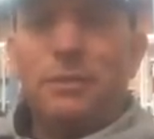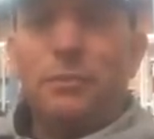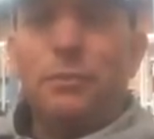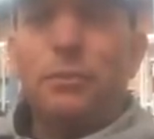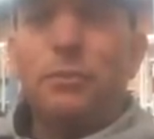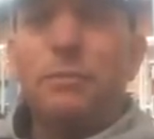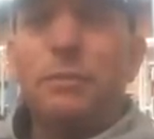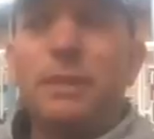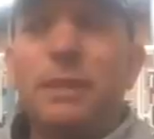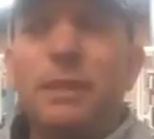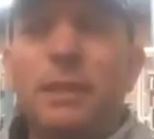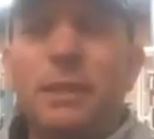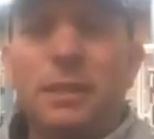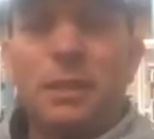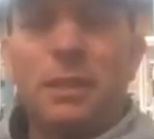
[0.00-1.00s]
the real me,
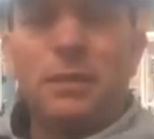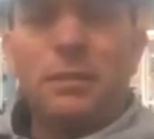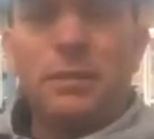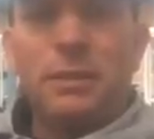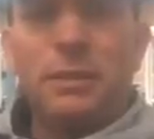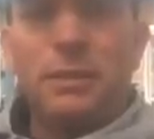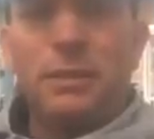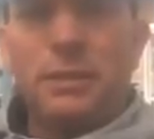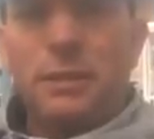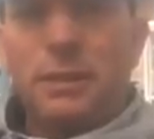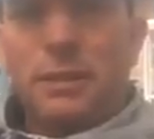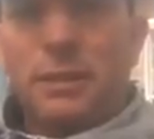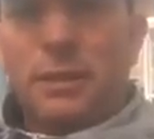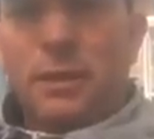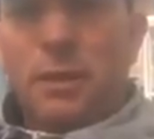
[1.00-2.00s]
you know, and
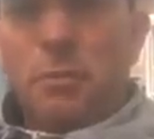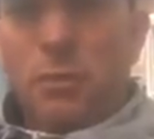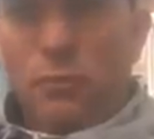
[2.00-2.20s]
I'm